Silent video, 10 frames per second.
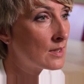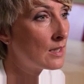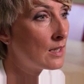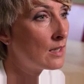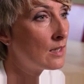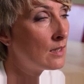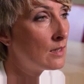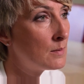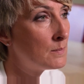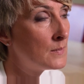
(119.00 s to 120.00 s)

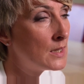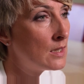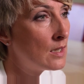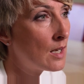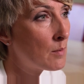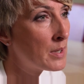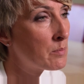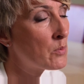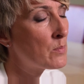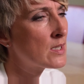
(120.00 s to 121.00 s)
Um, and
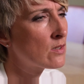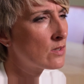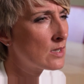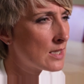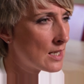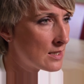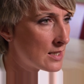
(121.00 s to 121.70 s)
people misunderstand